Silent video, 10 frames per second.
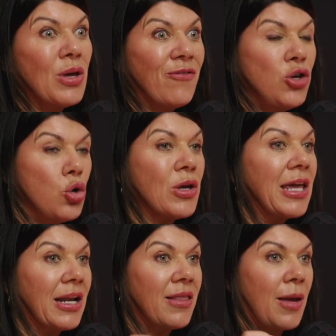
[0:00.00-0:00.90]
if you can
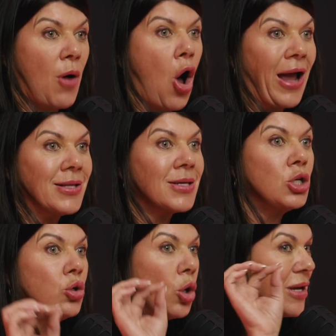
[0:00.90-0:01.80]
get in their minds and you know